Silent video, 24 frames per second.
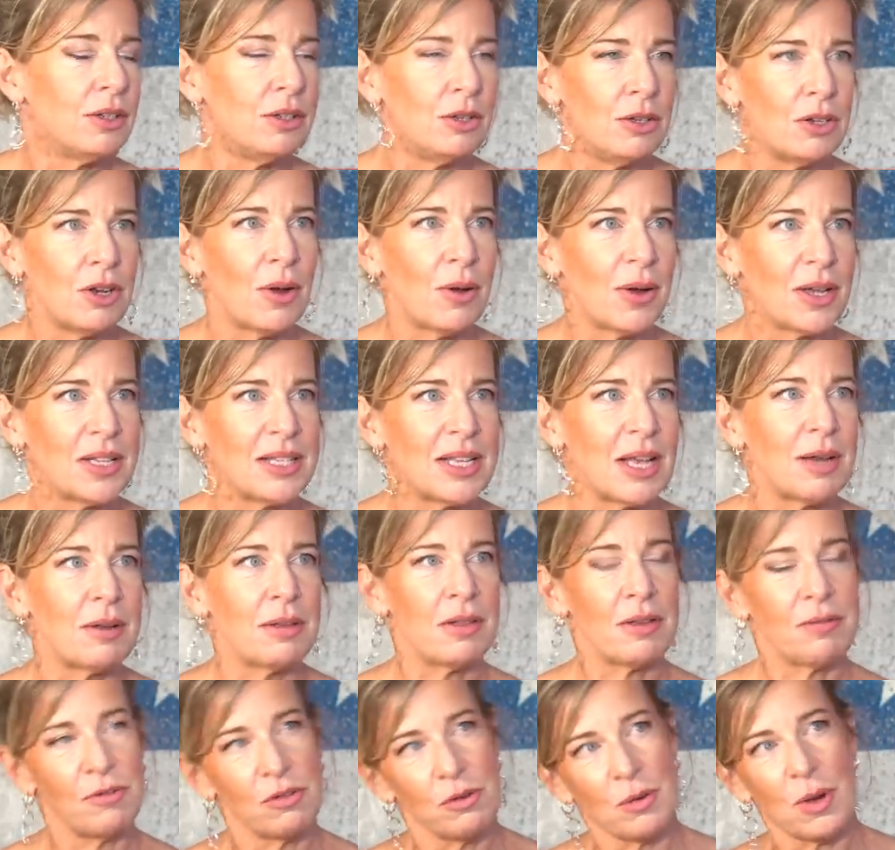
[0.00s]
You know, I say
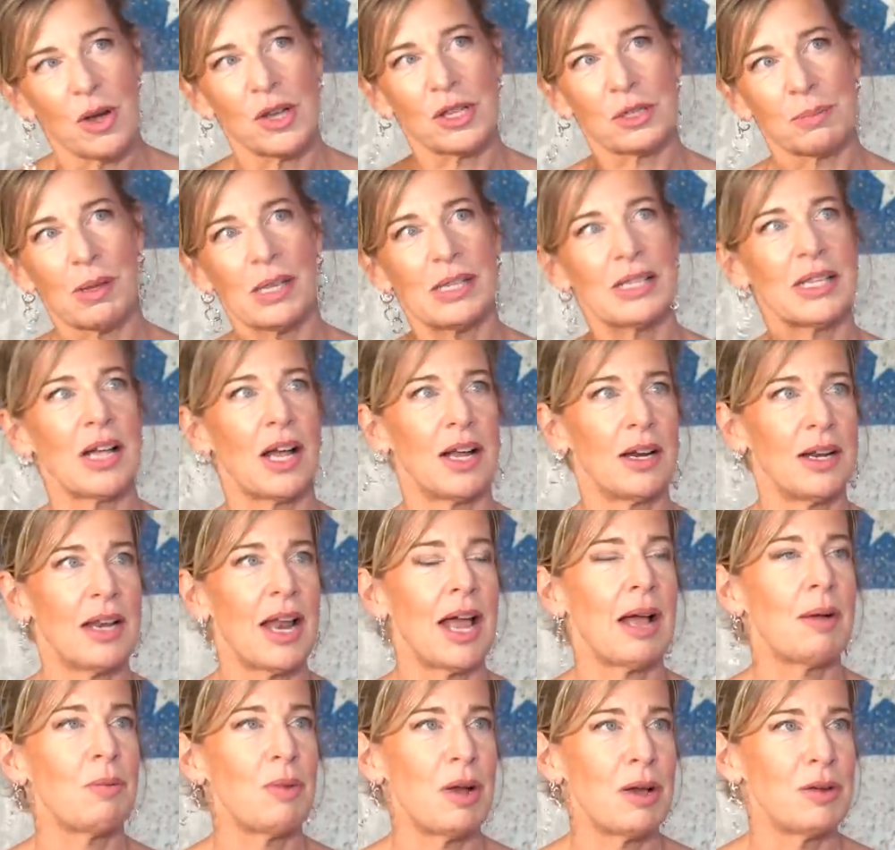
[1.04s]
if you ask my son
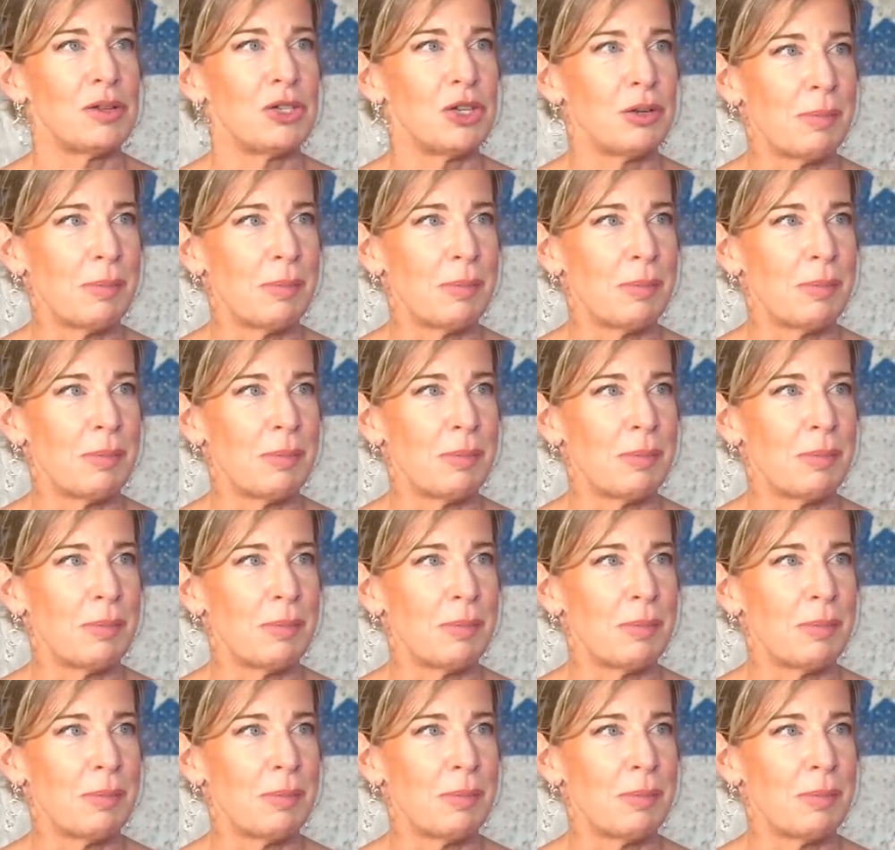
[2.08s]
now, where's